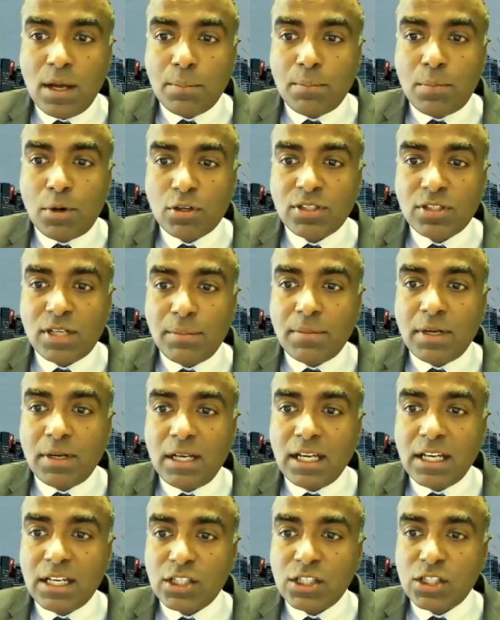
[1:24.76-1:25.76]
Bursa
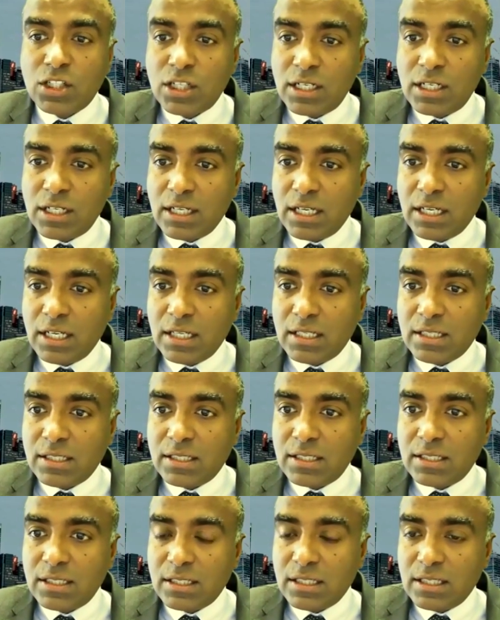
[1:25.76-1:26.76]
Malaysia
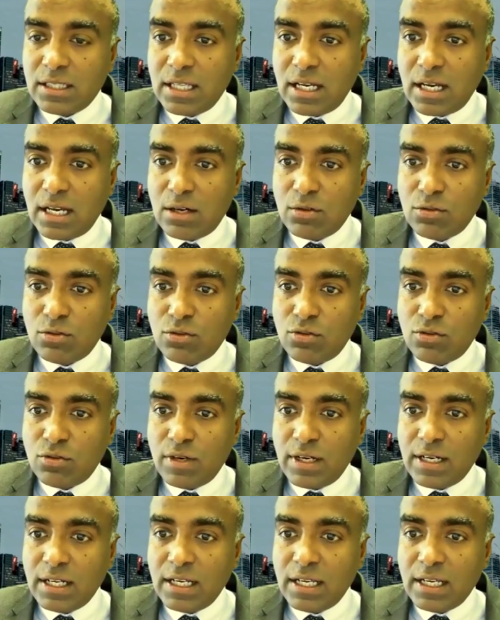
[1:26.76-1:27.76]
is now
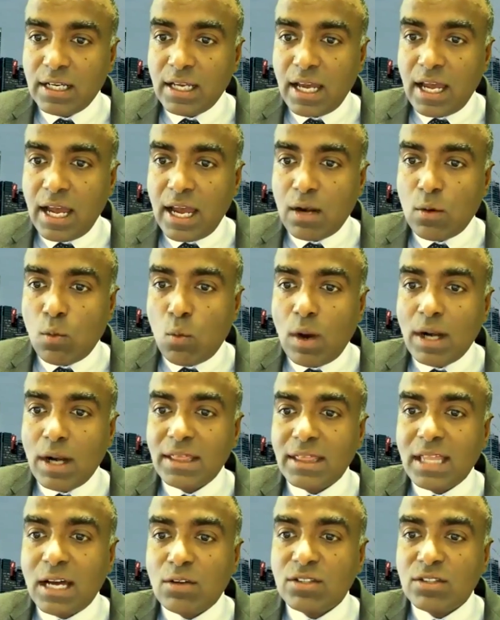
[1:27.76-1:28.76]
trading at
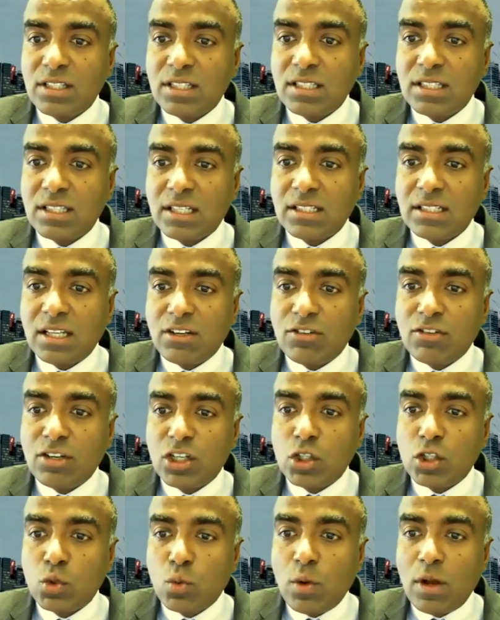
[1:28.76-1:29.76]

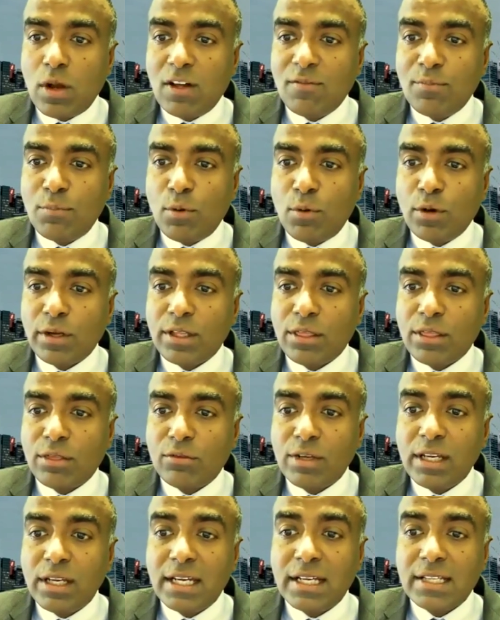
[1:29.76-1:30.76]

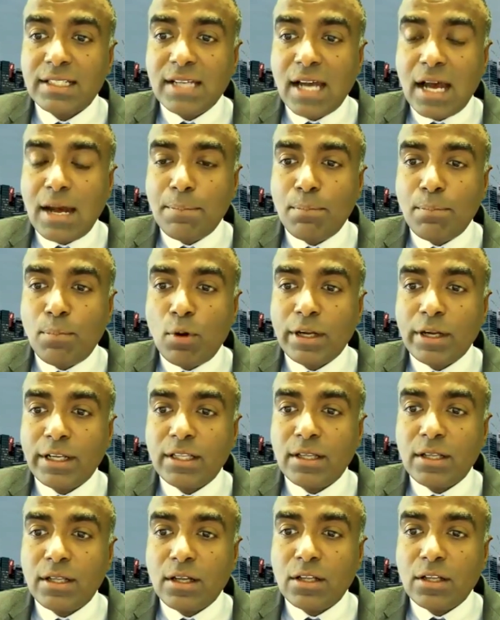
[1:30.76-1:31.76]
1,612.3. It's up
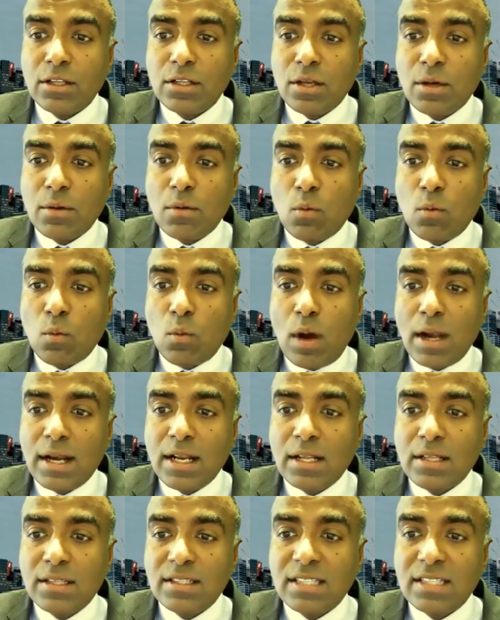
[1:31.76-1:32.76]

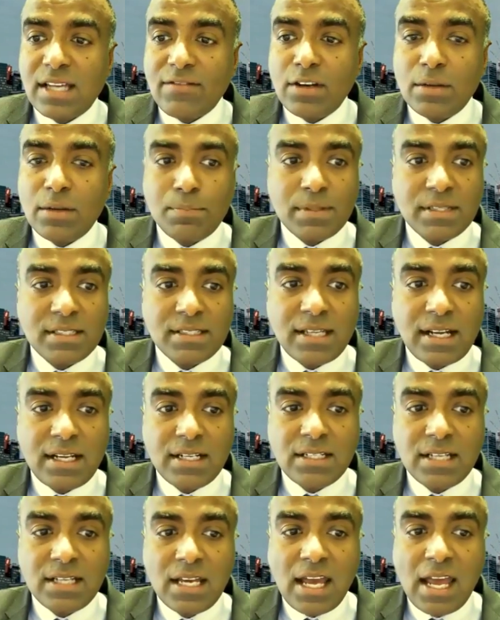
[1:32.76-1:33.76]

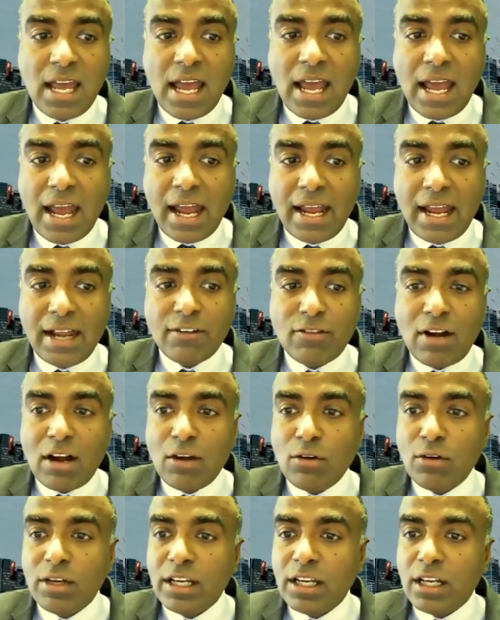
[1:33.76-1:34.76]
0.17%. And
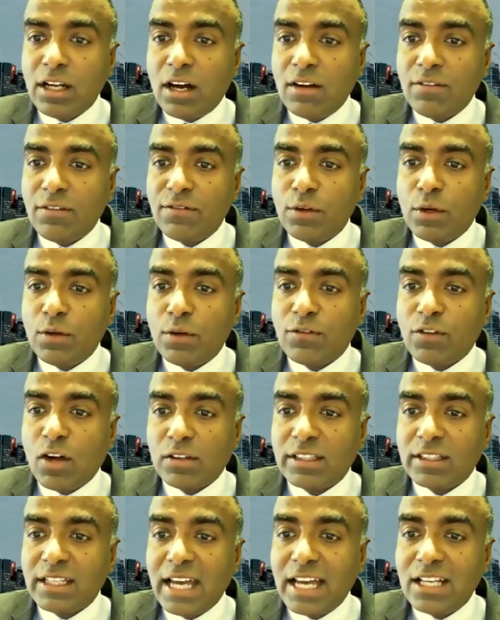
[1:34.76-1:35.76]
rounding it off, you've
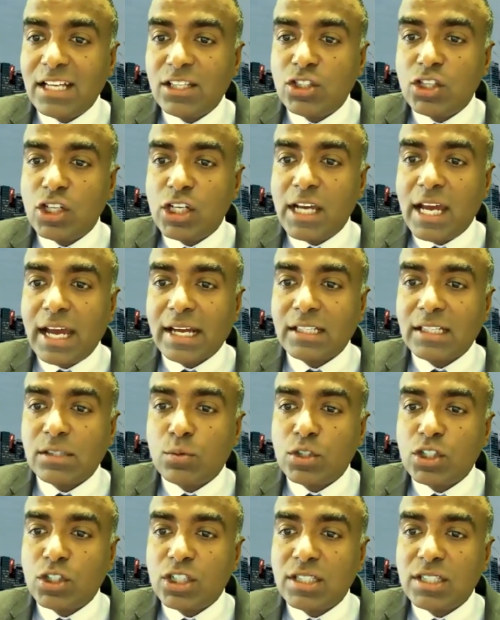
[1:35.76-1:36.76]
got the SGX,
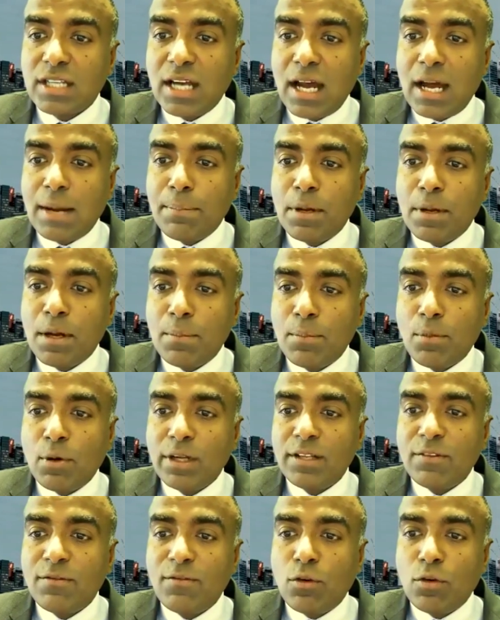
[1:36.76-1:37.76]
which is up
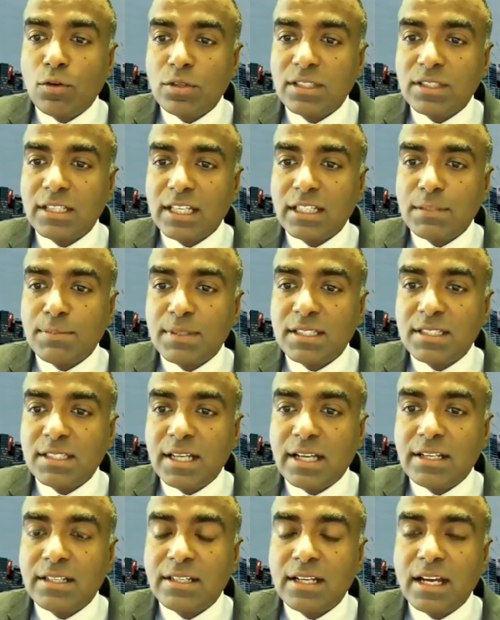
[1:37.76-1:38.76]
0.46%
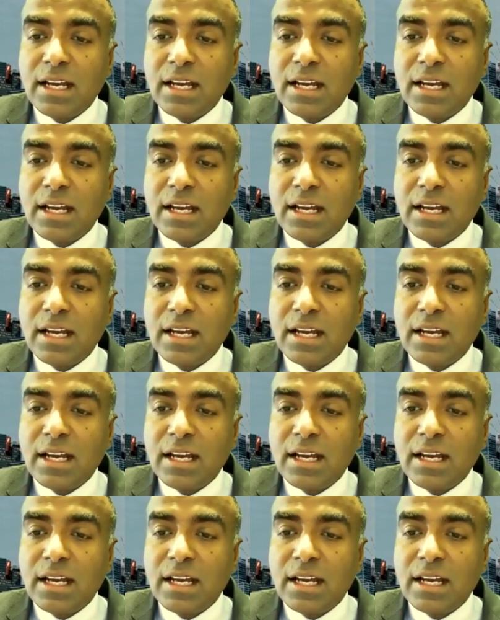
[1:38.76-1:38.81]
at